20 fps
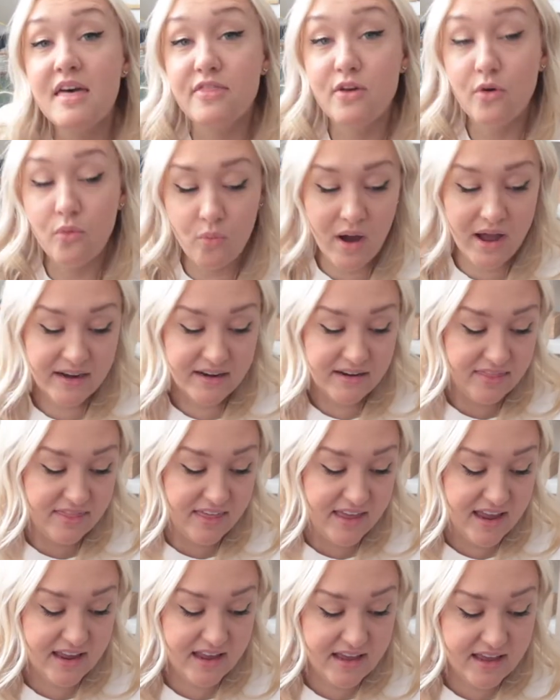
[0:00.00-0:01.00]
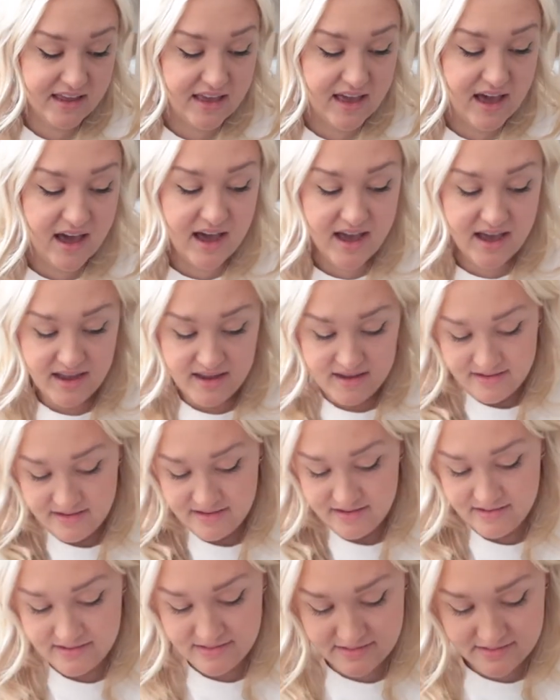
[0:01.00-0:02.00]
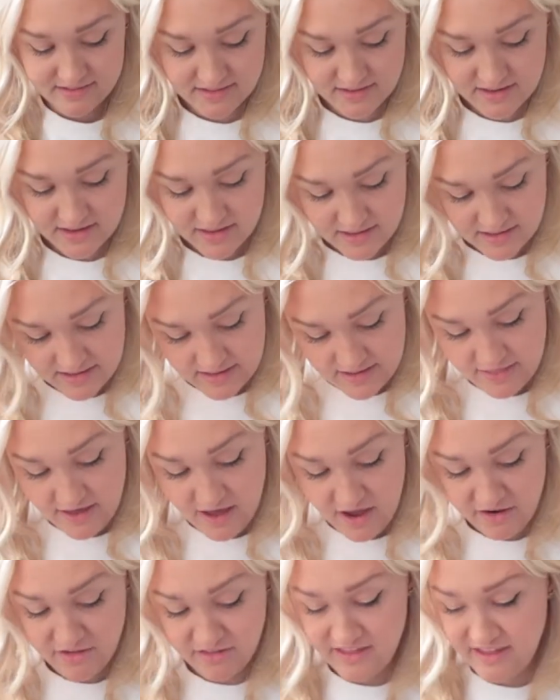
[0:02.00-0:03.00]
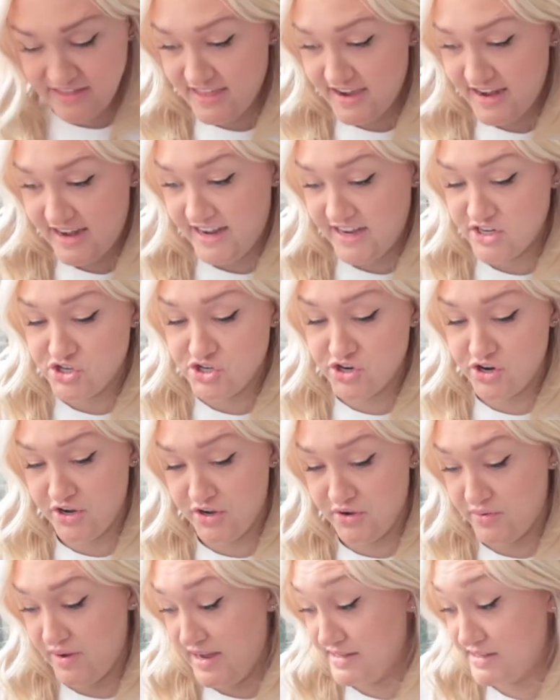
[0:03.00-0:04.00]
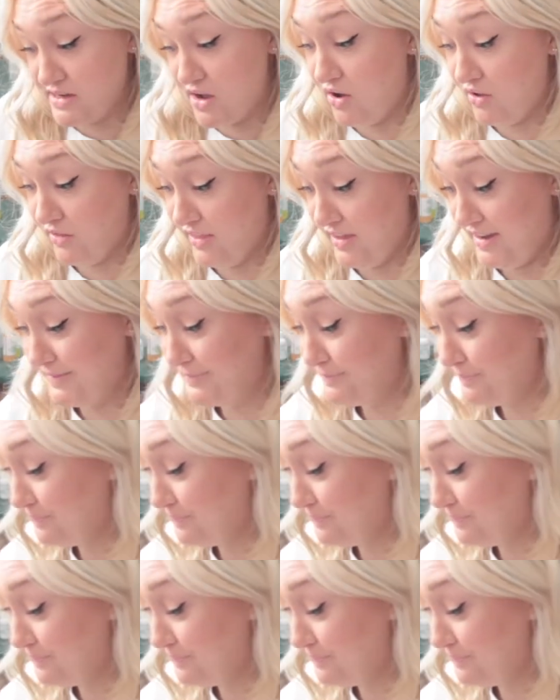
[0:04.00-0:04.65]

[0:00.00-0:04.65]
The one thing, uh, the other thing that I can show you is all the